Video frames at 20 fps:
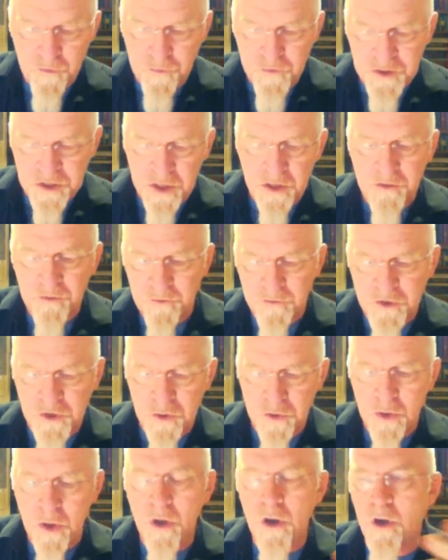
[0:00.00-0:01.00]
of 6th of
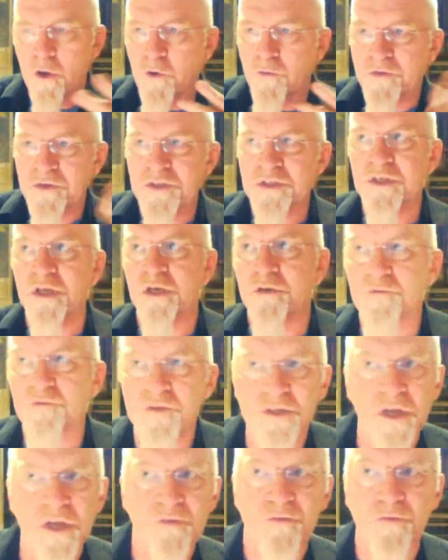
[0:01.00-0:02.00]
July or the 6th,
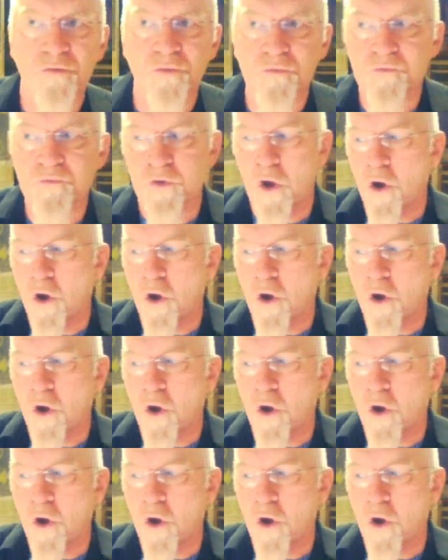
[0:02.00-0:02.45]
7th